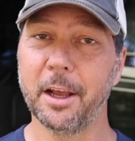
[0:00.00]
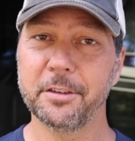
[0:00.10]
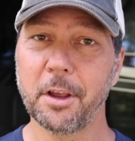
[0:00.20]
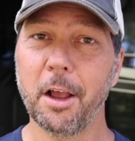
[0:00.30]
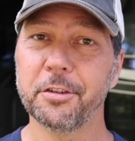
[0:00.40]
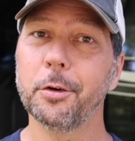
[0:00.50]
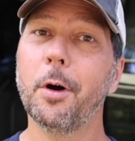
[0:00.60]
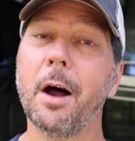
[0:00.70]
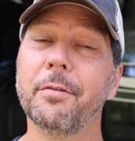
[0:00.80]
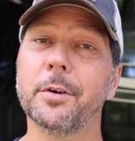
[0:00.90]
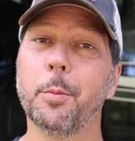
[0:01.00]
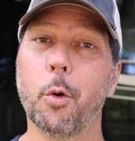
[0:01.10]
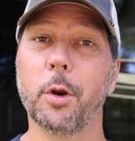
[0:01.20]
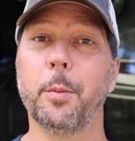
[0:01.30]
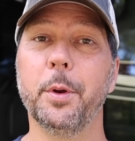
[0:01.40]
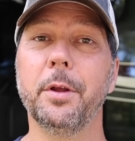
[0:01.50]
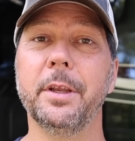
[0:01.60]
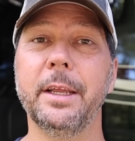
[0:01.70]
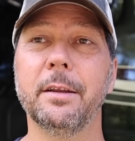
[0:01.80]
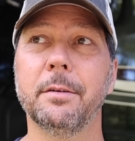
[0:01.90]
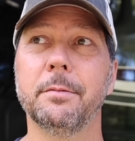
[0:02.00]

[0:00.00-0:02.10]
does also offer portability.